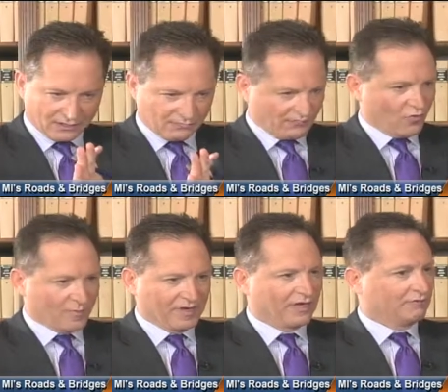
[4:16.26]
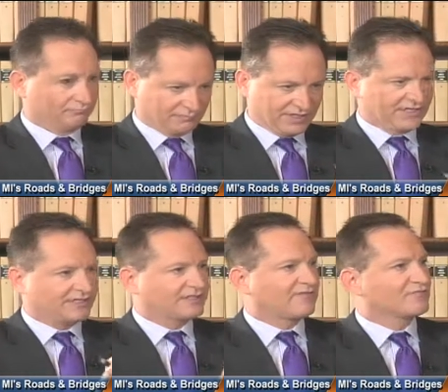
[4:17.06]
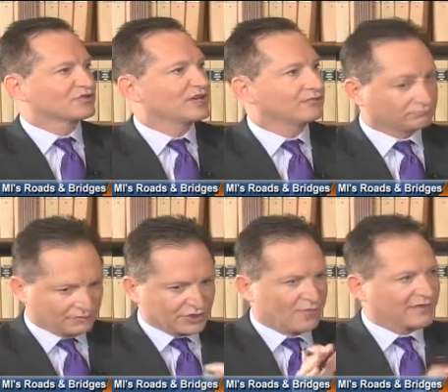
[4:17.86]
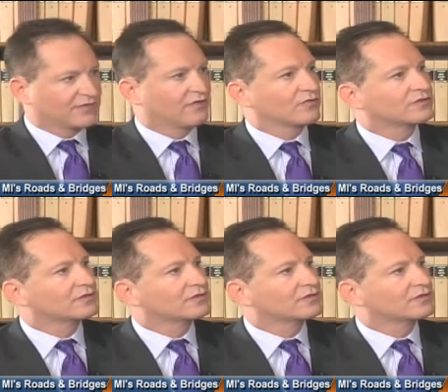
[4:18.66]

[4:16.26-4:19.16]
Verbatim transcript: formula, six to seven percent? Let's go back to the voters.